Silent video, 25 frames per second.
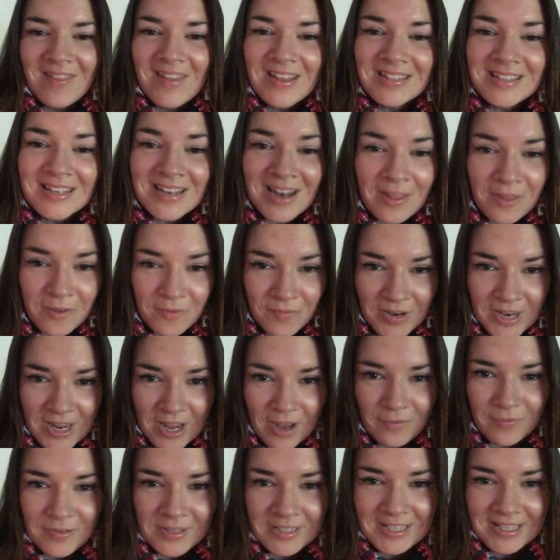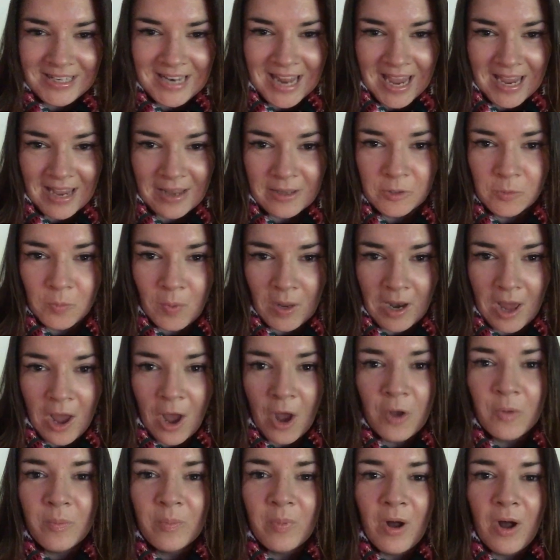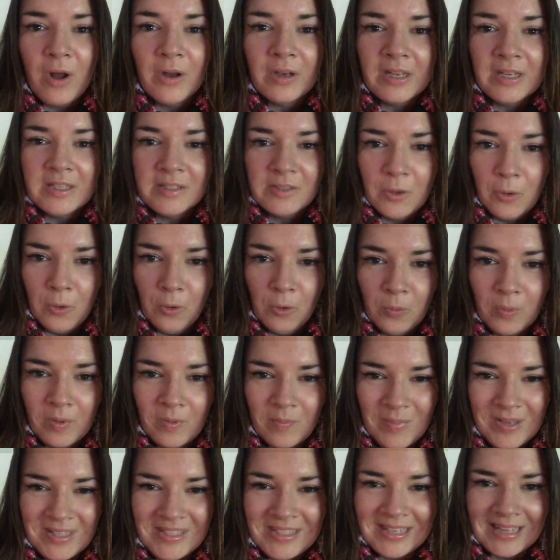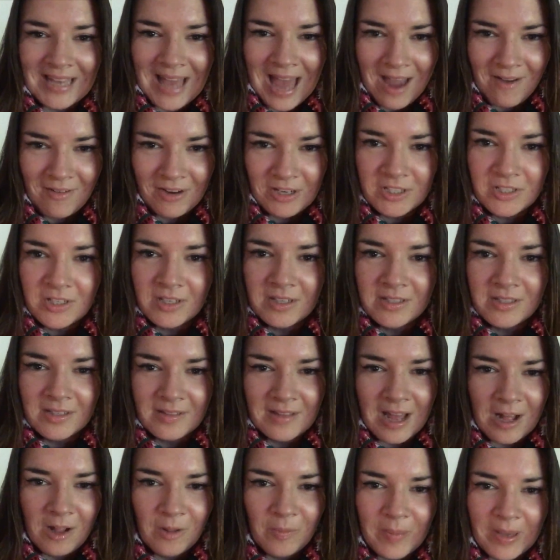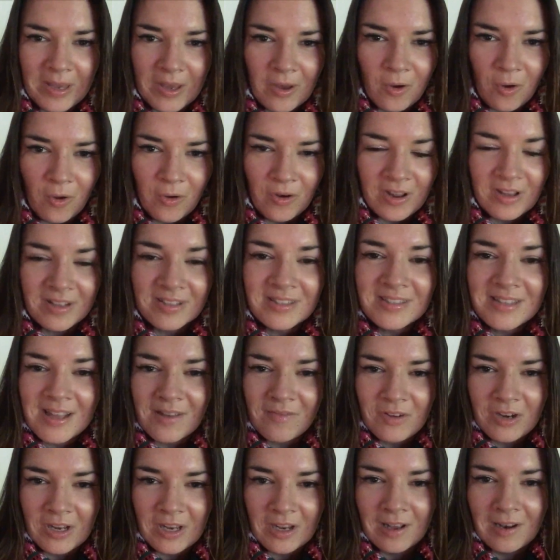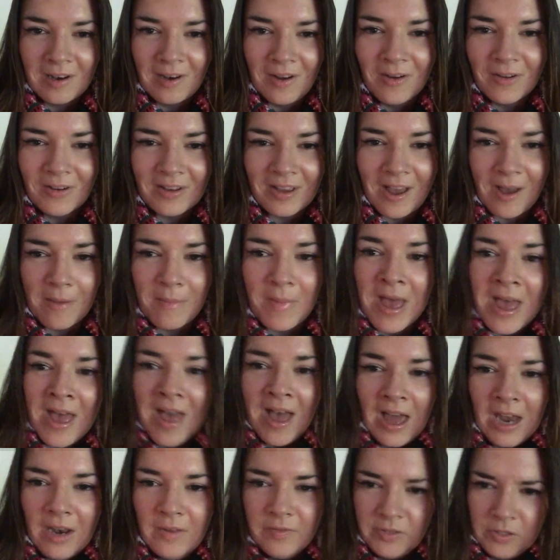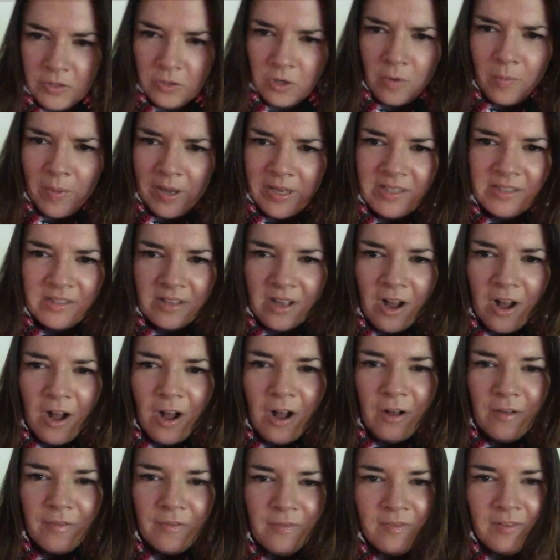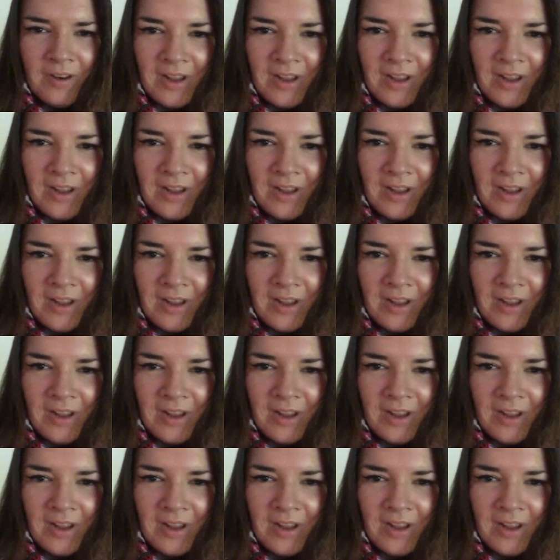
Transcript: And there's another video for today as well, a home bargains haul with Mr. Carrington. So that'll be on at 7 o'clock. And I've still got my scarf.